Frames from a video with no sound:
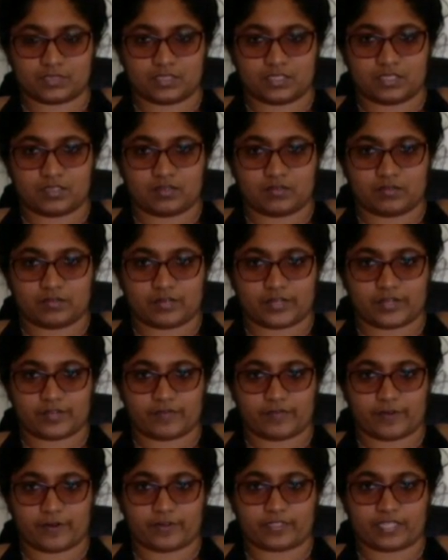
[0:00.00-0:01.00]
And we're going to
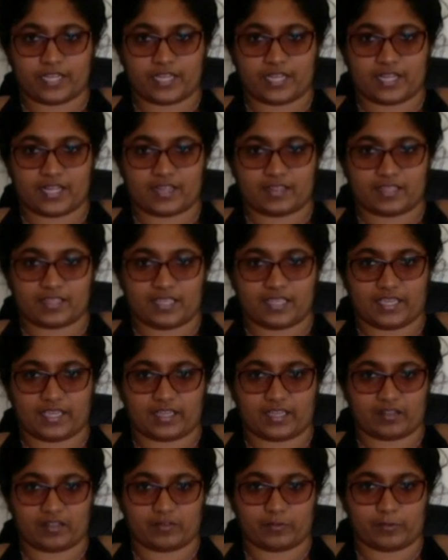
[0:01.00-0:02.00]
rotate at the
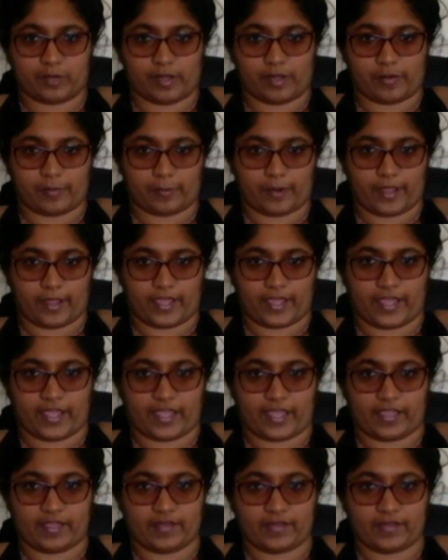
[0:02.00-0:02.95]
ankle one way,